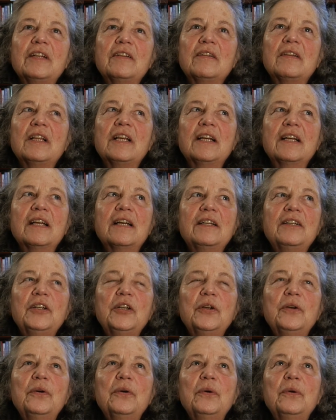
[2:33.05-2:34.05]
It's like a
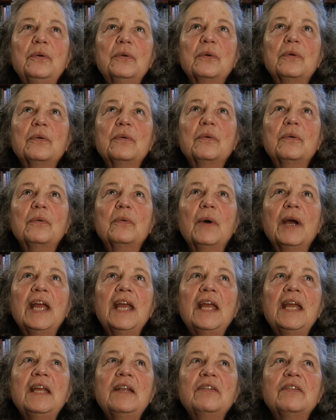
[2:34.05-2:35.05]
new
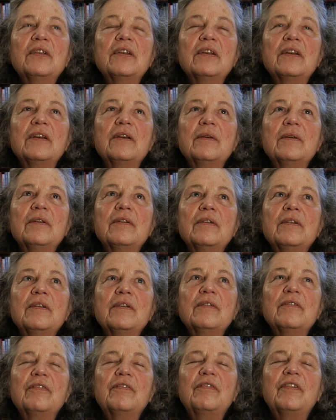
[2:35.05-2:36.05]
way to
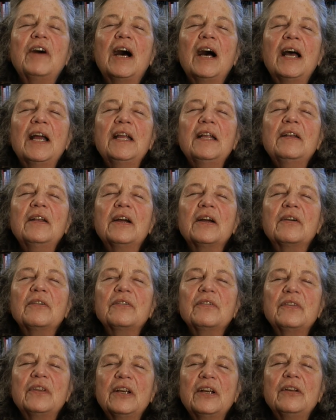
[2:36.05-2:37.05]
find
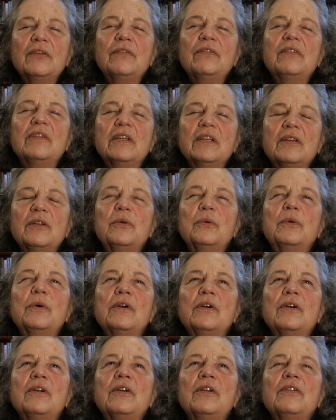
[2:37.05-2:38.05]
ourselves in the
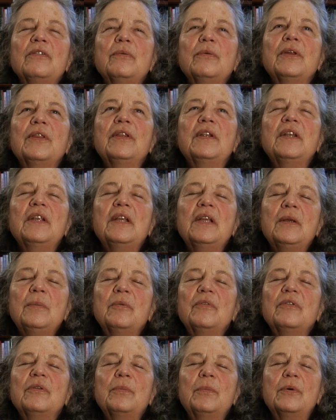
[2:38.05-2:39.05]
world with
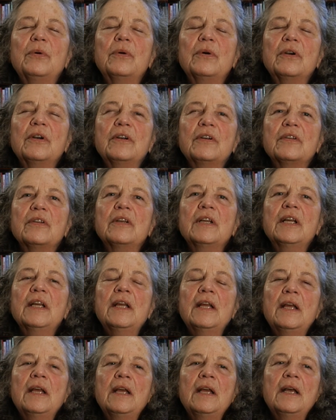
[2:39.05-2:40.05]
deep support.
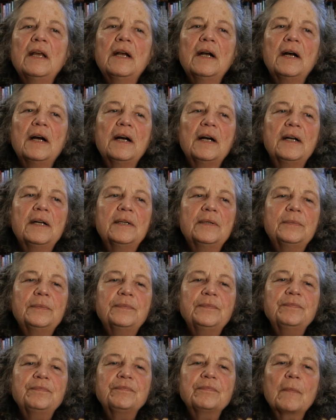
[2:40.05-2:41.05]

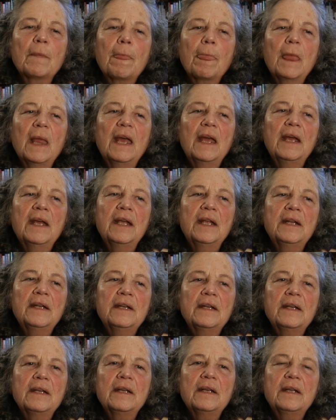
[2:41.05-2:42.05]
And
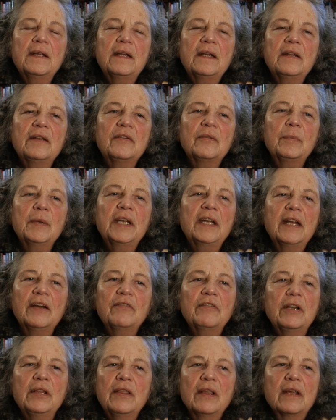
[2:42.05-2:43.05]
it's been
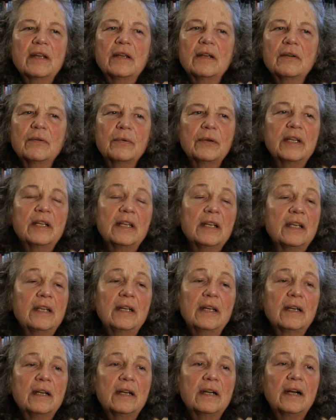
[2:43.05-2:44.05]
everything,
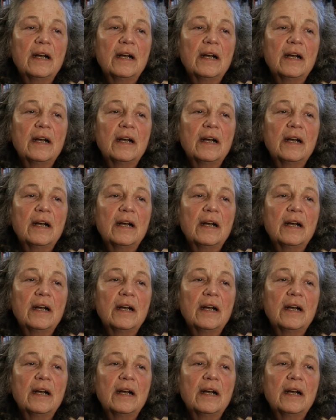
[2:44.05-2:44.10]
really.